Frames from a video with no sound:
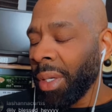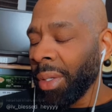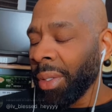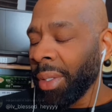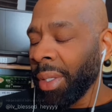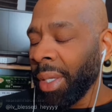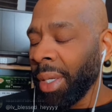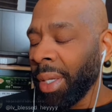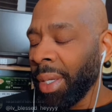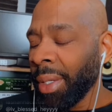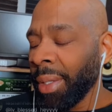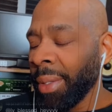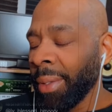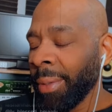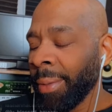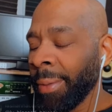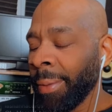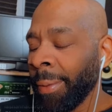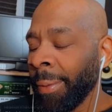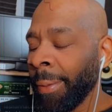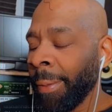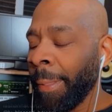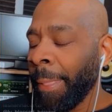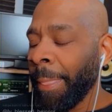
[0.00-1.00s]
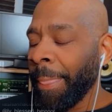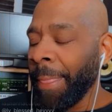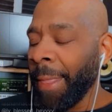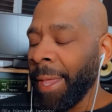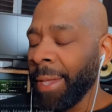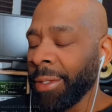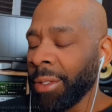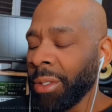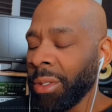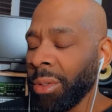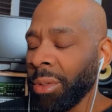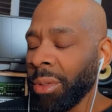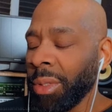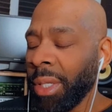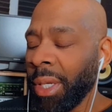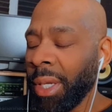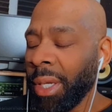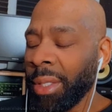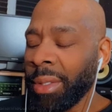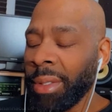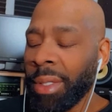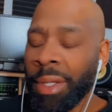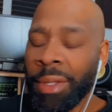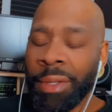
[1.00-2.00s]
Oh yeah, thank you.
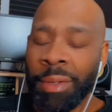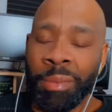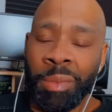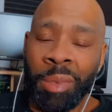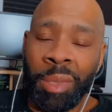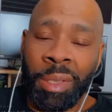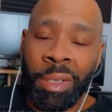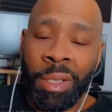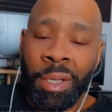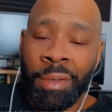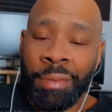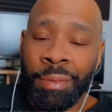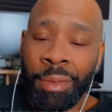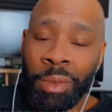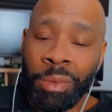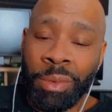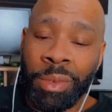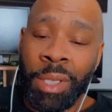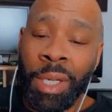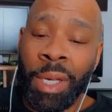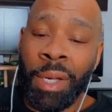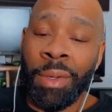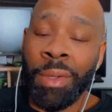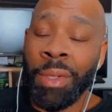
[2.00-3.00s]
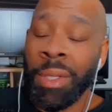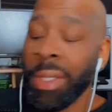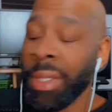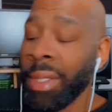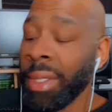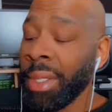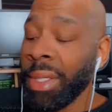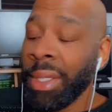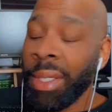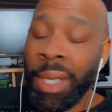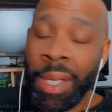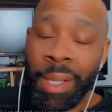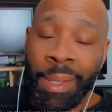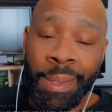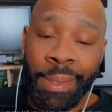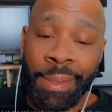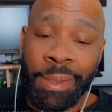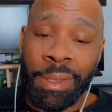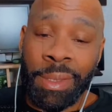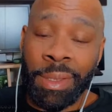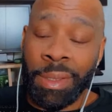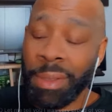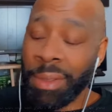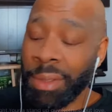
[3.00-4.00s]
Yeah, nothing but love, no doubt. Hey,
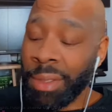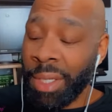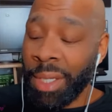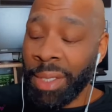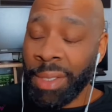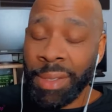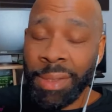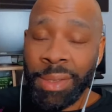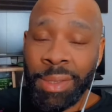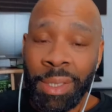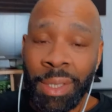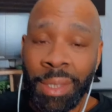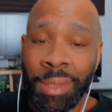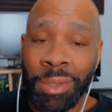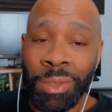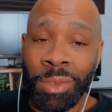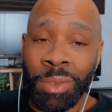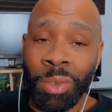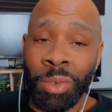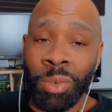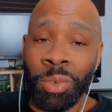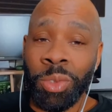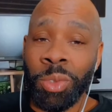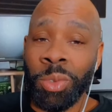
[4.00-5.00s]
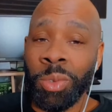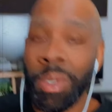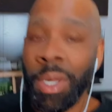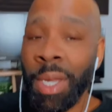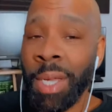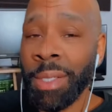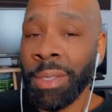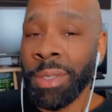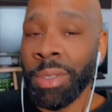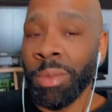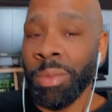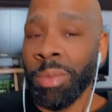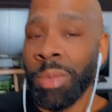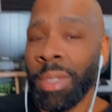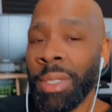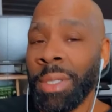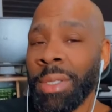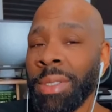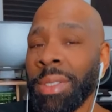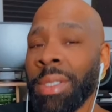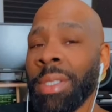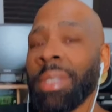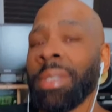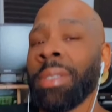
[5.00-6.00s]
listen, like I said, you know, you guys are
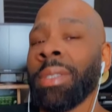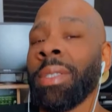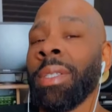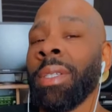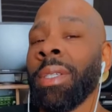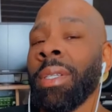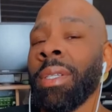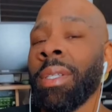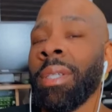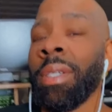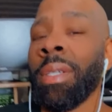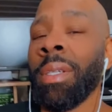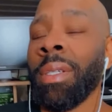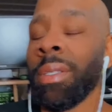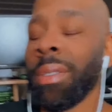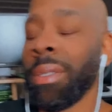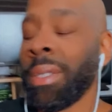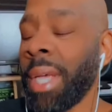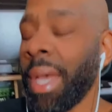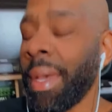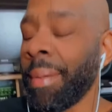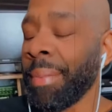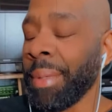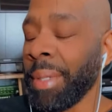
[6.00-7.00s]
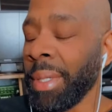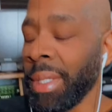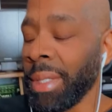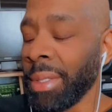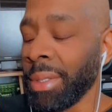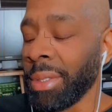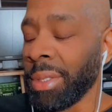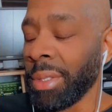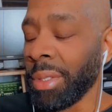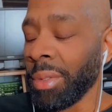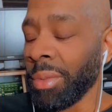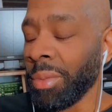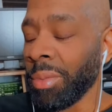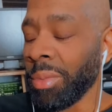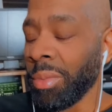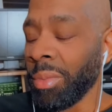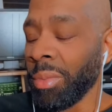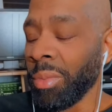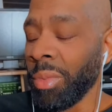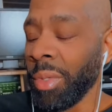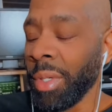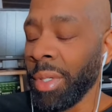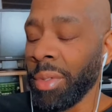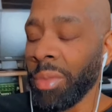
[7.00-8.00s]
really just tapping into
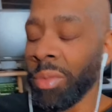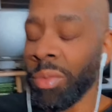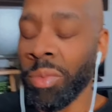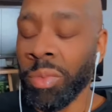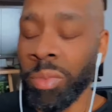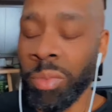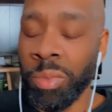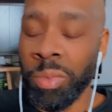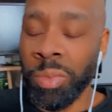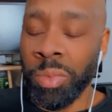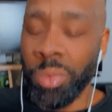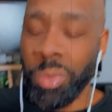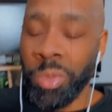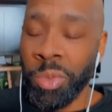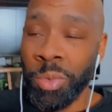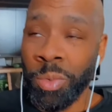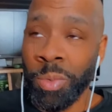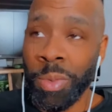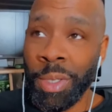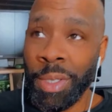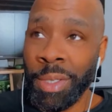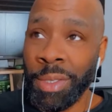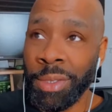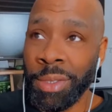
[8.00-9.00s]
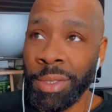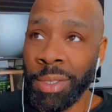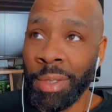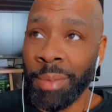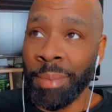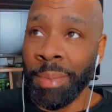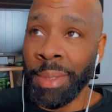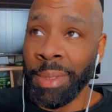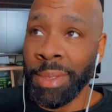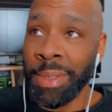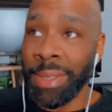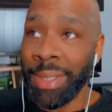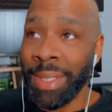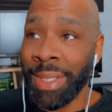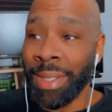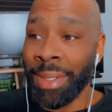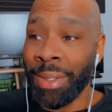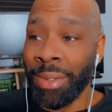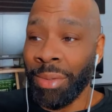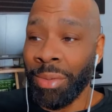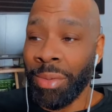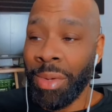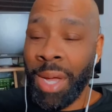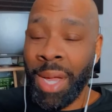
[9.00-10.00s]
what you really should have been
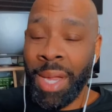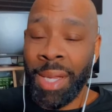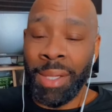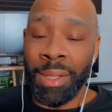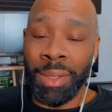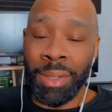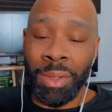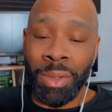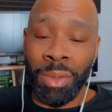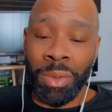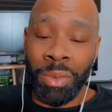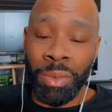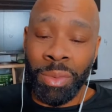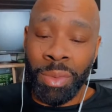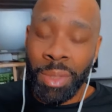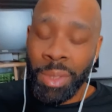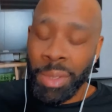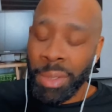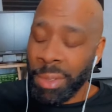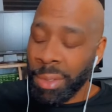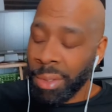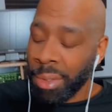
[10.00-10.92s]
seeing a while ago.